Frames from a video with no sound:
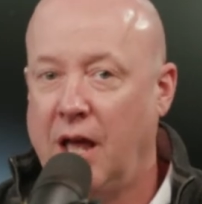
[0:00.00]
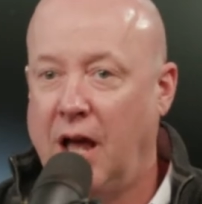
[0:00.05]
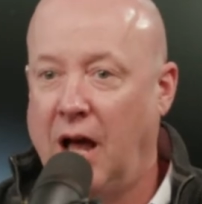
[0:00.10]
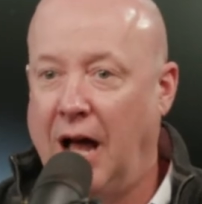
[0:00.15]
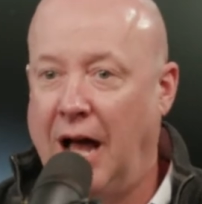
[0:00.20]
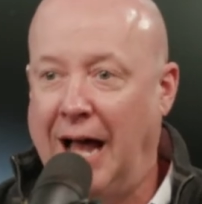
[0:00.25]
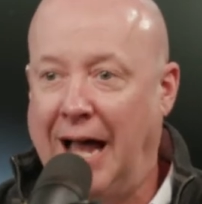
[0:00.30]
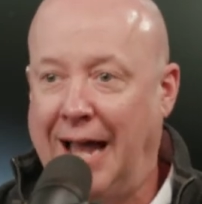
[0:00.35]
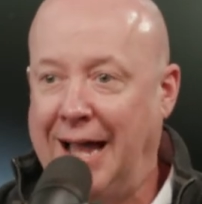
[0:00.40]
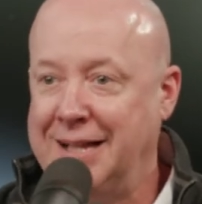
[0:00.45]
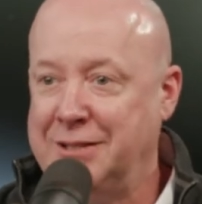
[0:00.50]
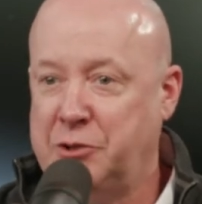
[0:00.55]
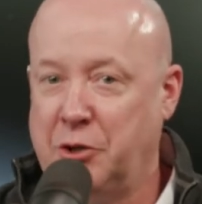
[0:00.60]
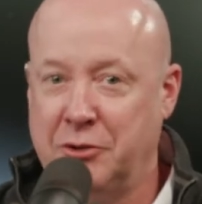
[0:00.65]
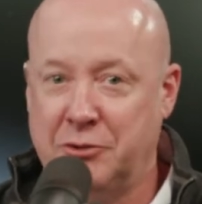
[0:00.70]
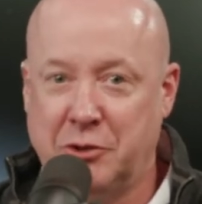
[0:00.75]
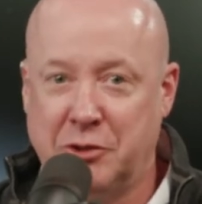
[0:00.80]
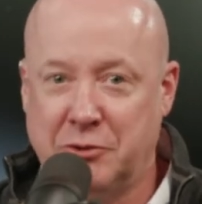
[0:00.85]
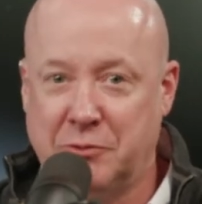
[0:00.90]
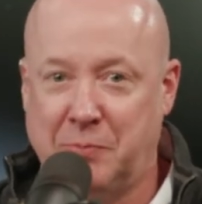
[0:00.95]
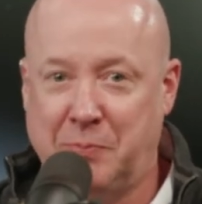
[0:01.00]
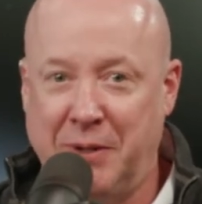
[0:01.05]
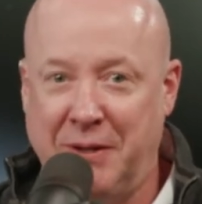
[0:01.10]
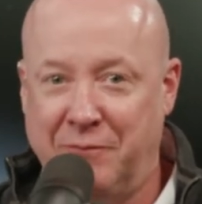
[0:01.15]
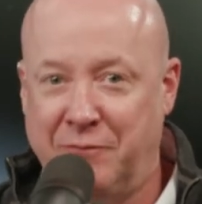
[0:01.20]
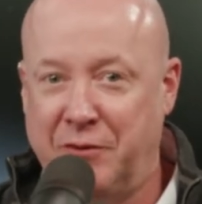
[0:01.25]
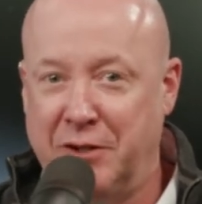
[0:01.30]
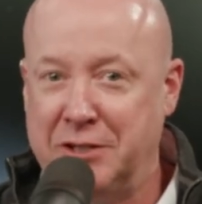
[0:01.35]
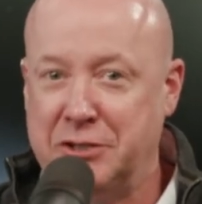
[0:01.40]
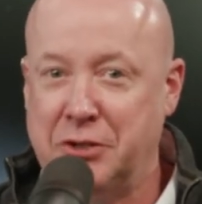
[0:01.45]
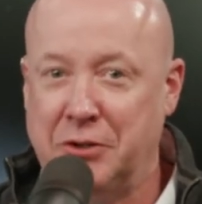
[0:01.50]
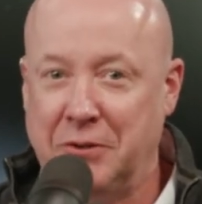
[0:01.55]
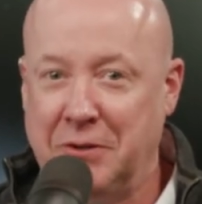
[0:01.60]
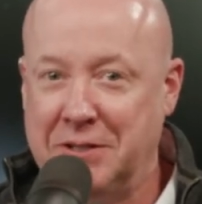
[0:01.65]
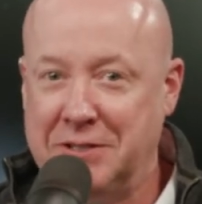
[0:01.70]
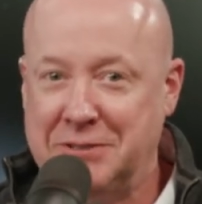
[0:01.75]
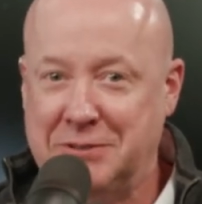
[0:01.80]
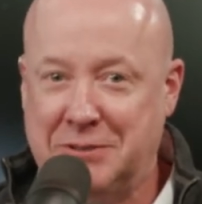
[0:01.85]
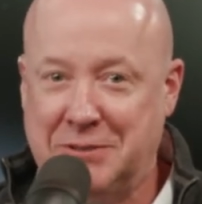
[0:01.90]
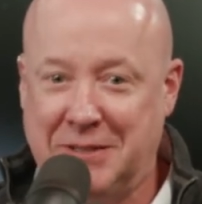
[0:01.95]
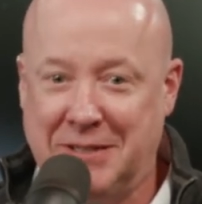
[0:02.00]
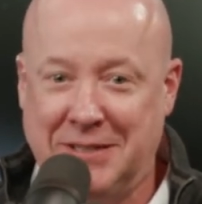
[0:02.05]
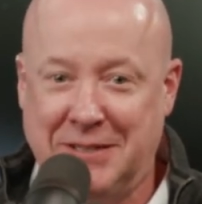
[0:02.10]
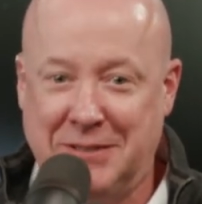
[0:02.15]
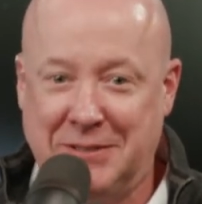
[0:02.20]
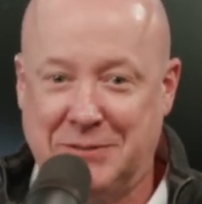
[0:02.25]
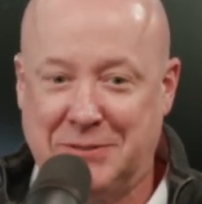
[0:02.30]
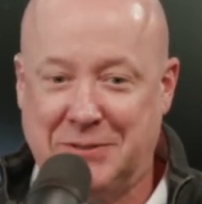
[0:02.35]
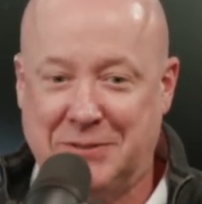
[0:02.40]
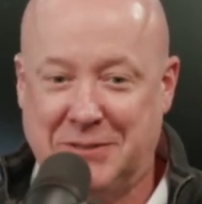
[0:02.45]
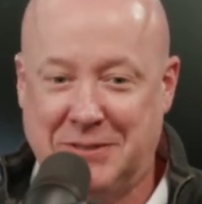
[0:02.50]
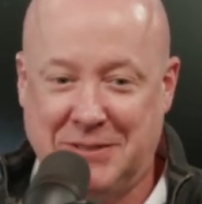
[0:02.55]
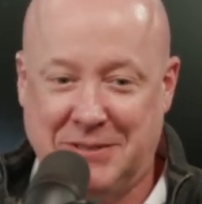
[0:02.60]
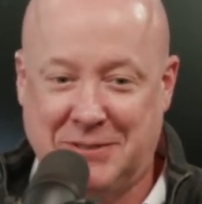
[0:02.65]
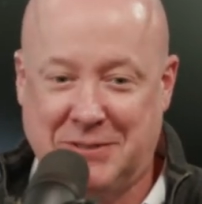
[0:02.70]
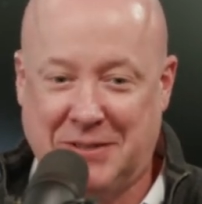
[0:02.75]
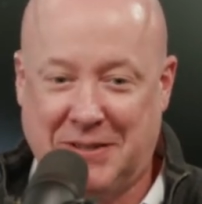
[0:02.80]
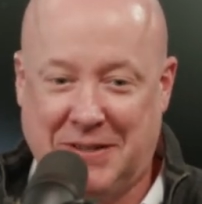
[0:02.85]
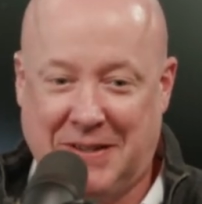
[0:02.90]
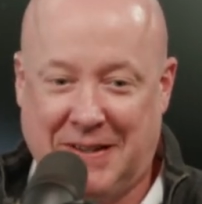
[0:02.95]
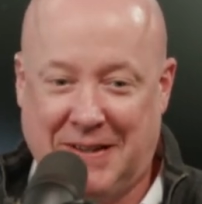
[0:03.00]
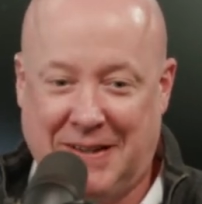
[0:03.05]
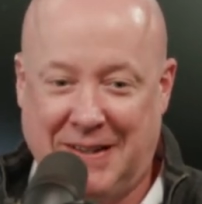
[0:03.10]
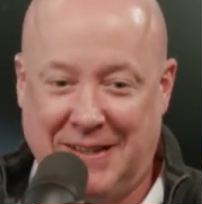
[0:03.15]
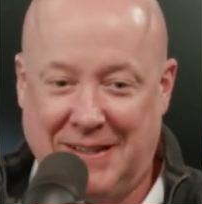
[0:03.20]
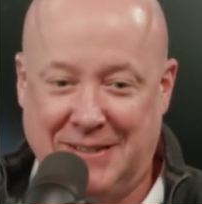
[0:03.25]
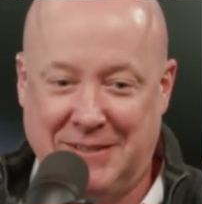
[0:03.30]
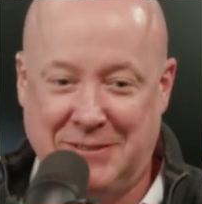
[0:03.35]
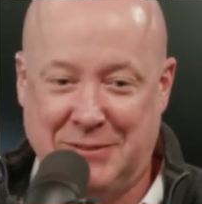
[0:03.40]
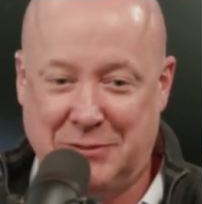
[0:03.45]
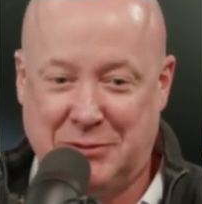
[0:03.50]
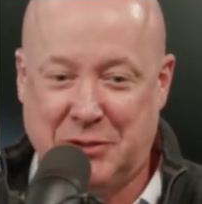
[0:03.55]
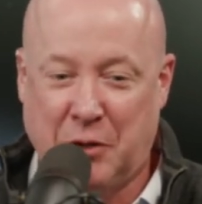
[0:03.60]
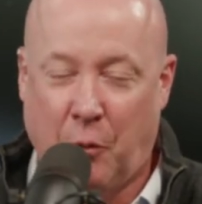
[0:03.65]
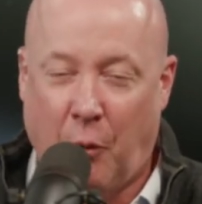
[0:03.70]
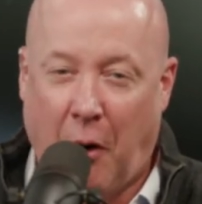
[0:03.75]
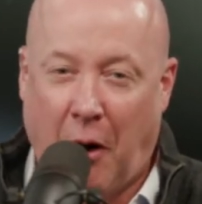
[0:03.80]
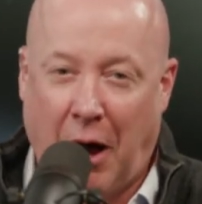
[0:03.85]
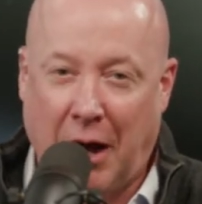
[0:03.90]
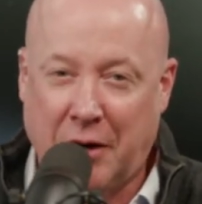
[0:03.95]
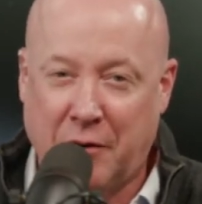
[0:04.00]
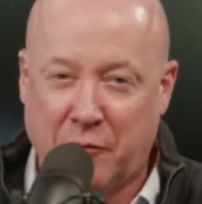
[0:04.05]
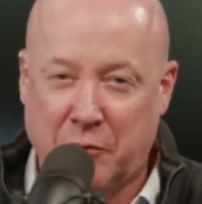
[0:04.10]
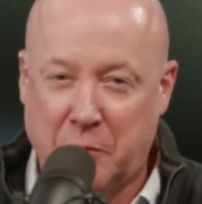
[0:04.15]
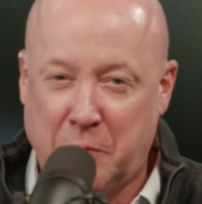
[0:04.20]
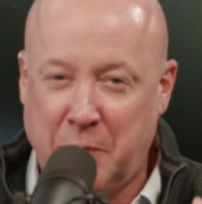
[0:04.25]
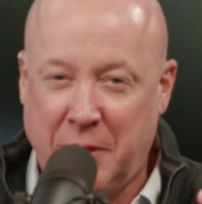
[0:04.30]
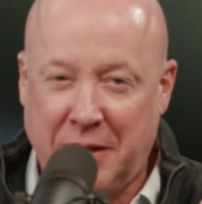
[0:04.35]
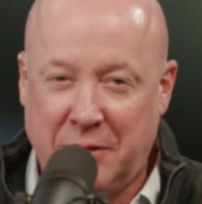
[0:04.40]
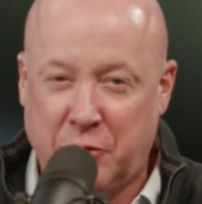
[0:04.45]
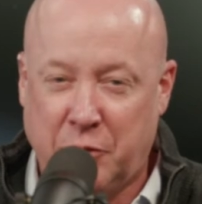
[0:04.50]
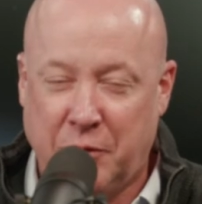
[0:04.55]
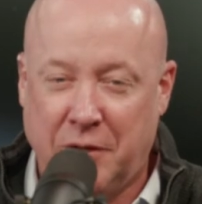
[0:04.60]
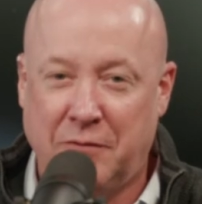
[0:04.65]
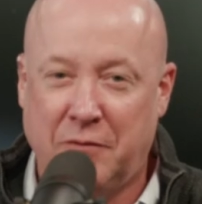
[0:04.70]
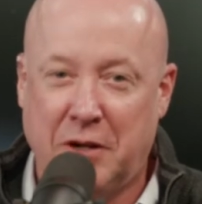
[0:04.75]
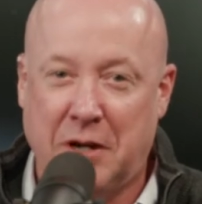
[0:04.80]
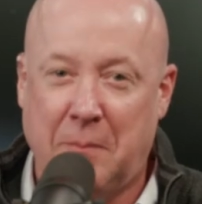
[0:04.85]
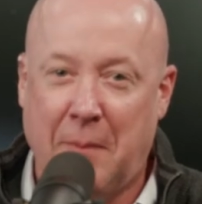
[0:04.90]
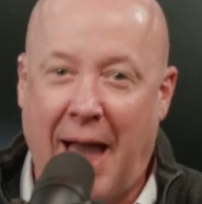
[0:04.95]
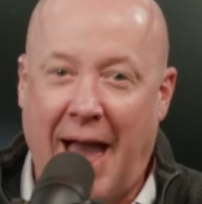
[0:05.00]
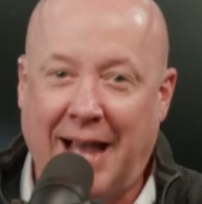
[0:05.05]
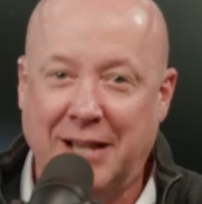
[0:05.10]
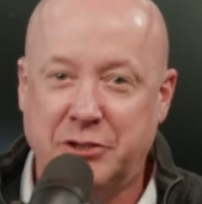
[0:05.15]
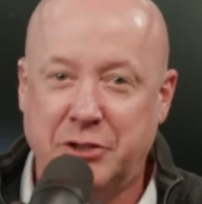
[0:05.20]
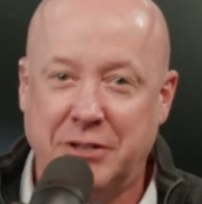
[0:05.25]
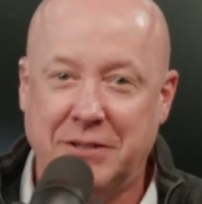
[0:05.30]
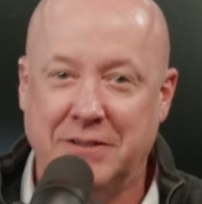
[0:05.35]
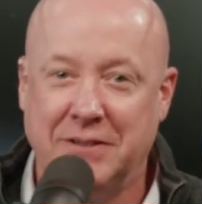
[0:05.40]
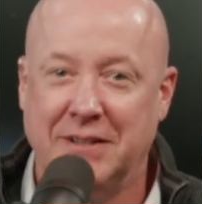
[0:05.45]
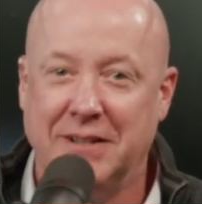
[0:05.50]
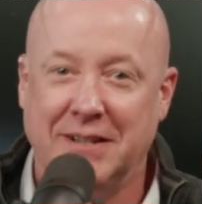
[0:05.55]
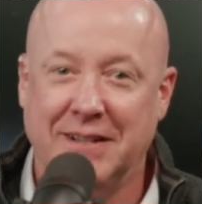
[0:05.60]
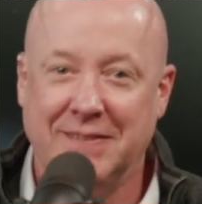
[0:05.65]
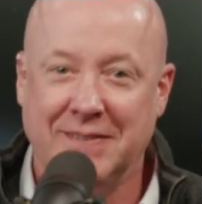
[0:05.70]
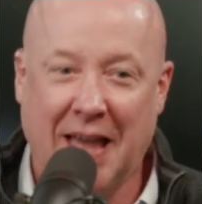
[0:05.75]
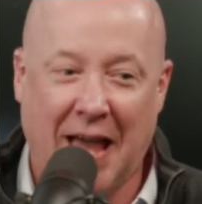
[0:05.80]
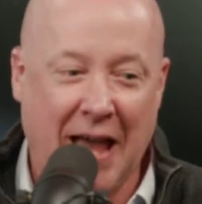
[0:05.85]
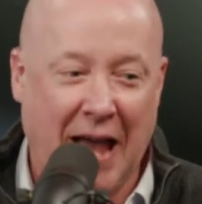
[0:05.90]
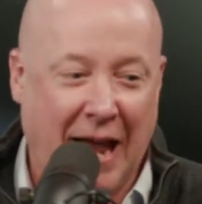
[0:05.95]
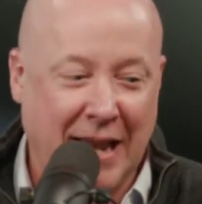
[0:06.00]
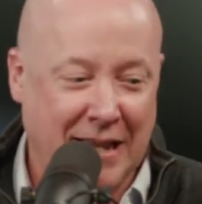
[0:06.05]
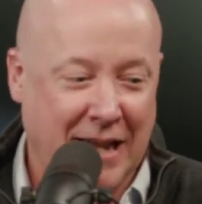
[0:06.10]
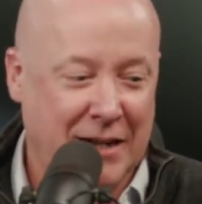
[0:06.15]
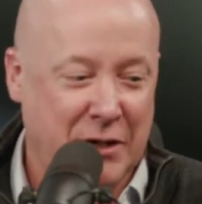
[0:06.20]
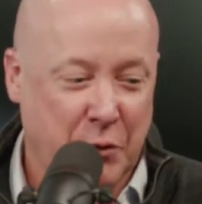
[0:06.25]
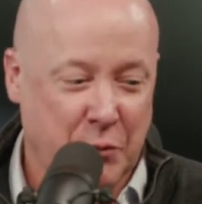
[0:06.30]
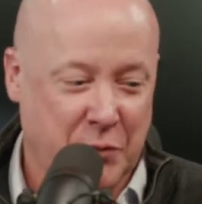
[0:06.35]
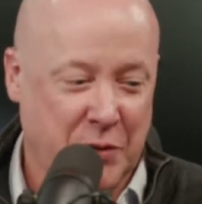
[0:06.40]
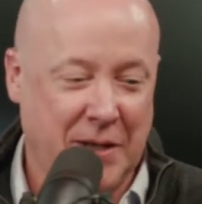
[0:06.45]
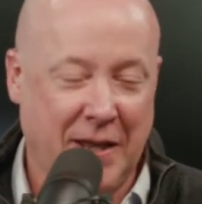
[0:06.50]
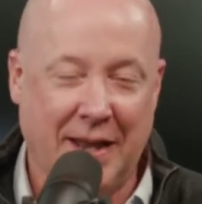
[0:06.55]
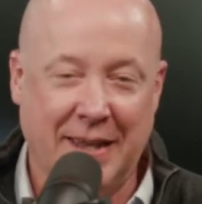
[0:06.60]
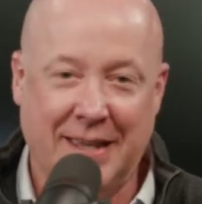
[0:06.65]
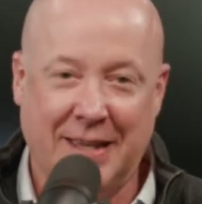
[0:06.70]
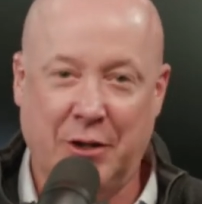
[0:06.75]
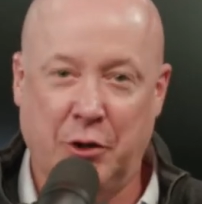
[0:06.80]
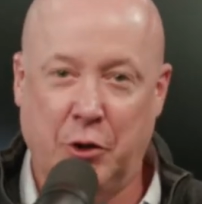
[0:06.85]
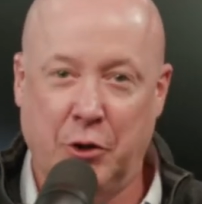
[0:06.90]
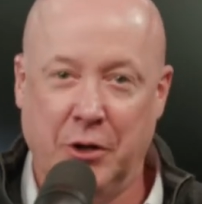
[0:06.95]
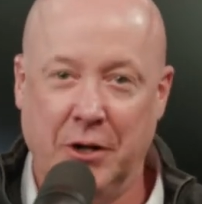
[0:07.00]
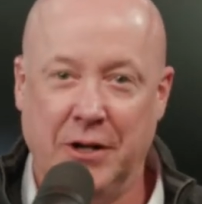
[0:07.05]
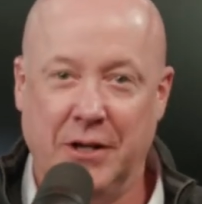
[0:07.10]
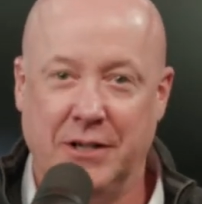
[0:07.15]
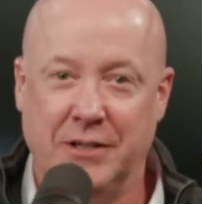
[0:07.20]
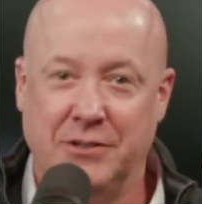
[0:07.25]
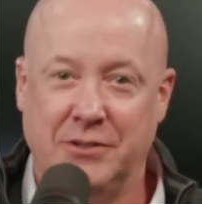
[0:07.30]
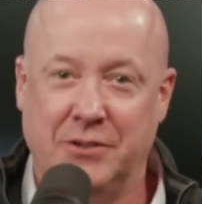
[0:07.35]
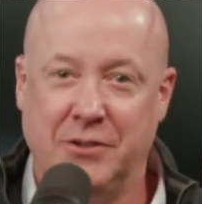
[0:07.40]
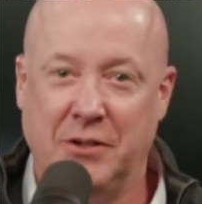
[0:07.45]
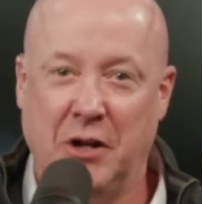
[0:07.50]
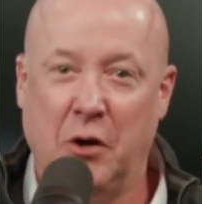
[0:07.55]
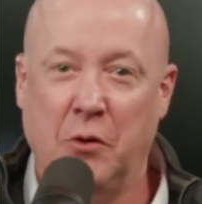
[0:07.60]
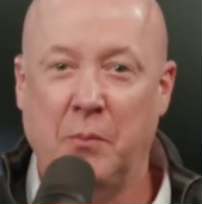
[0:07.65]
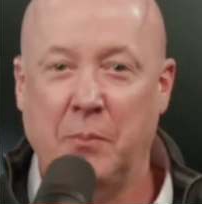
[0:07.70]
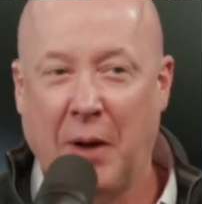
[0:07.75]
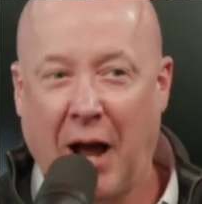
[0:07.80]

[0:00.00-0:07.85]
uh, to just be visionless is is is so awkward for me to even imagine that I, I, don't think I could, you know.